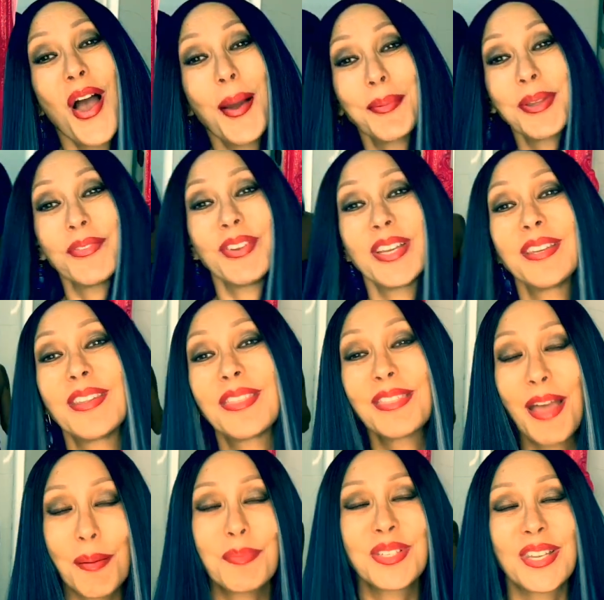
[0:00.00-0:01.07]
I'm giving it the
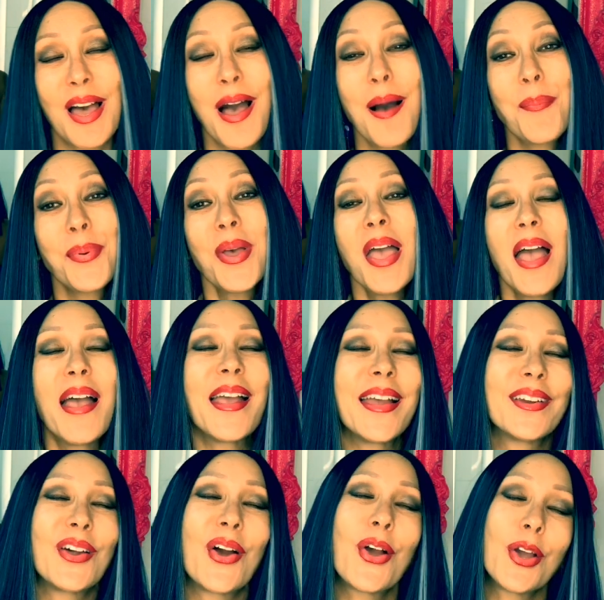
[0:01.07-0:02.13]
thumbs up,
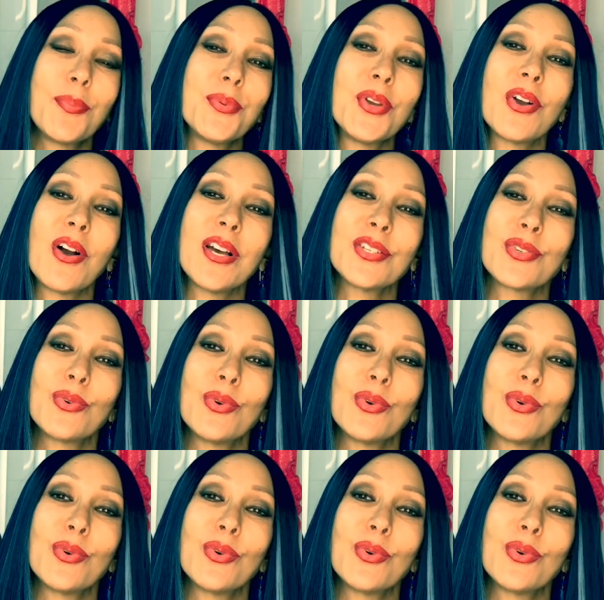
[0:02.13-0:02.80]
and I hope you guys